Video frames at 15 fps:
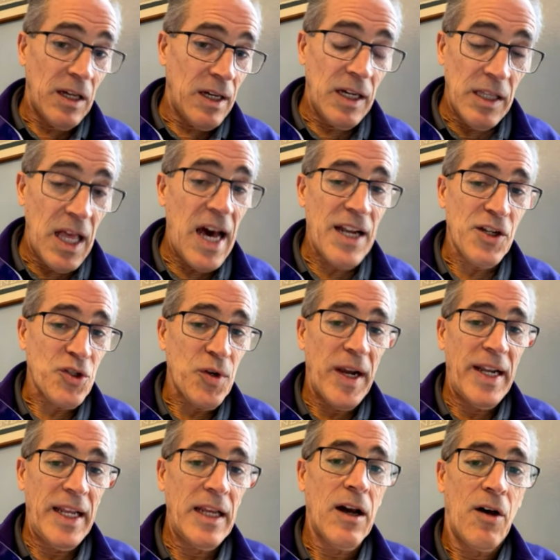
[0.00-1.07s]
a lot of
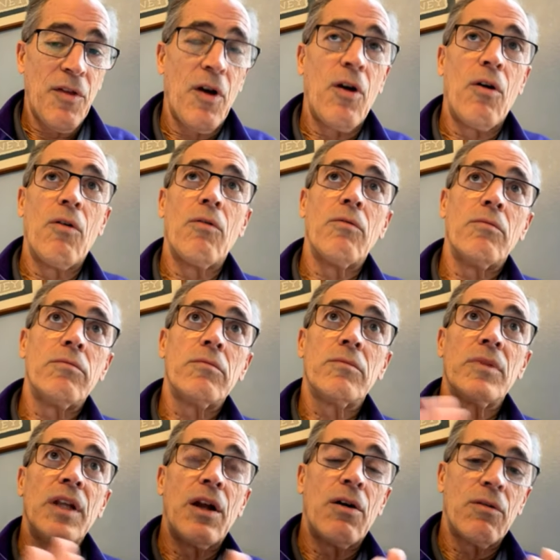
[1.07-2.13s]
training, although,
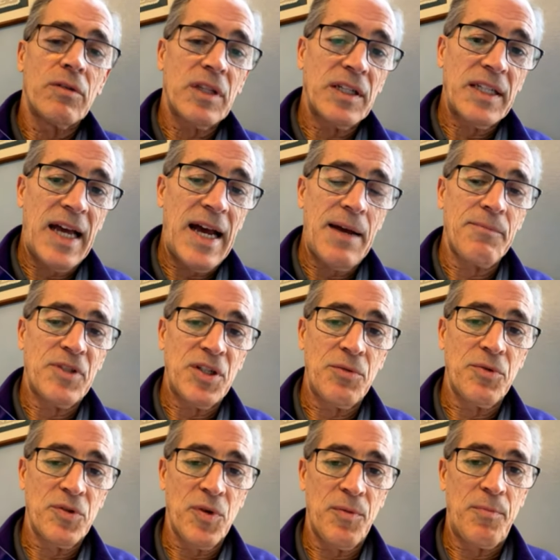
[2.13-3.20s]
you know, at the time she
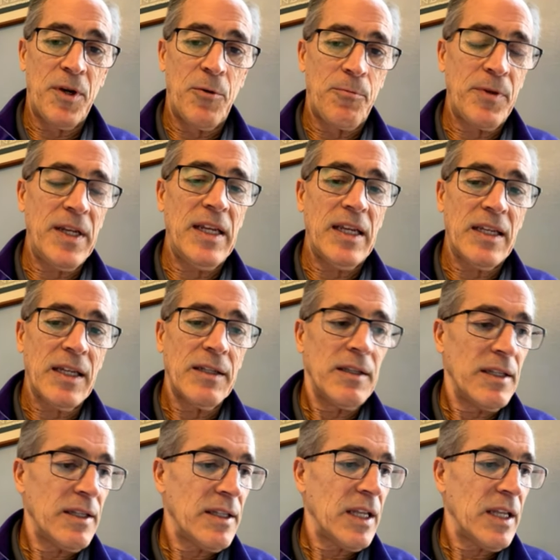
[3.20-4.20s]
was with Bill Peak and,